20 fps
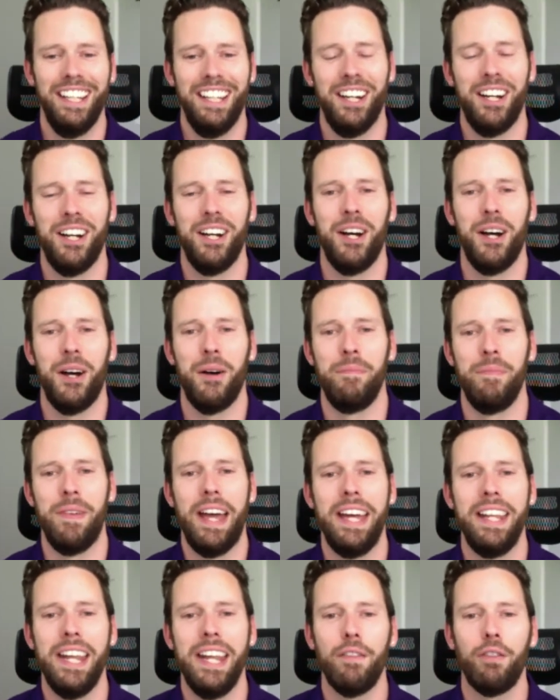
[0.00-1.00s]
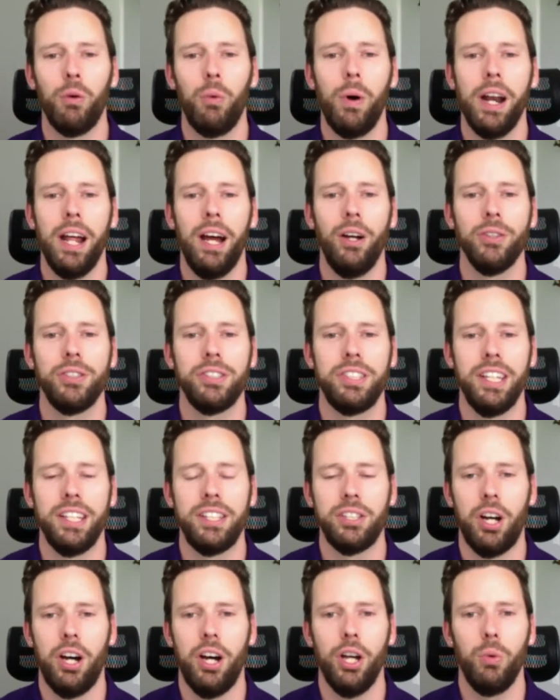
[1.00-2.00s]
And everyone else that's
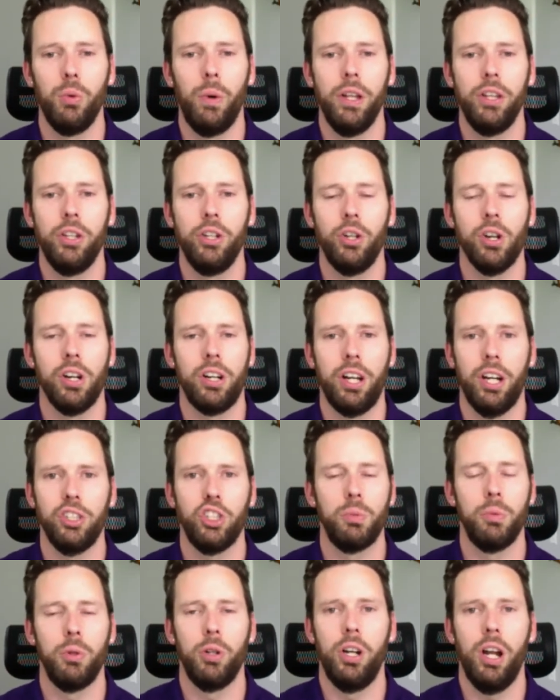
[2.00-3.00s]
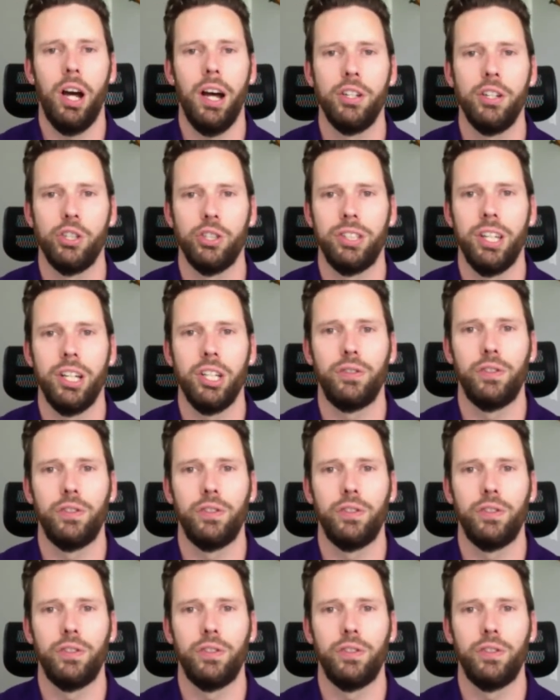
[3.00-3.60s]
on, whether you're a customer or not, just thanks